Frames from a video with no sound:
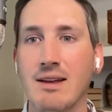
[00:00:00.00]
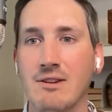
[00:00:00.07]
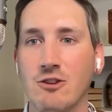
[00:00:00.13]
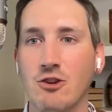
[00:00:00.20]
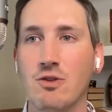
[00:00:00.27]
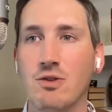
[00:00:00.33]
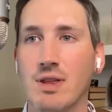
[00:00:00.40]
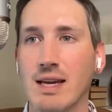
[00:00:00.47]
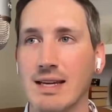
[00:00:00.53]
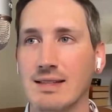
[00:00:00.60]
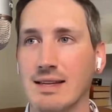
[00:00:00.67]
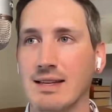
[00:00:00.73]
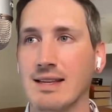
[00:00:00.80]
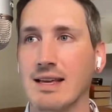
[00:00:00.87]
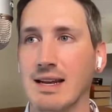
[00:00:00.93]
Do you think it
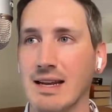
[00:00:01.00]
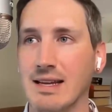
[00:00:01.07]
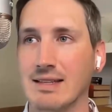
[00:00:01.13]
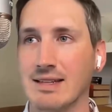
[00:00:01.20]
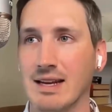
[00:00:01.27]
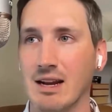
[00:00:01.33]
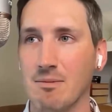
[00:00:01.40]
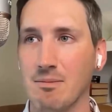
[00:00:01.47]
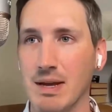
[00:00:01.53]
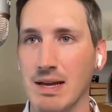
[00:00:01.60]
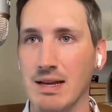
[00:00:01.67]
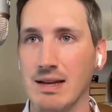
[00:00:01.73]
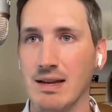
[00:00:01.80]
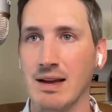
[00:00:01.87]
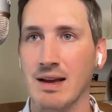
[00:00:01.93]
is going to
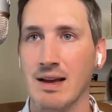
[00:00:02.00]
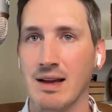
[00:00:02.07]
be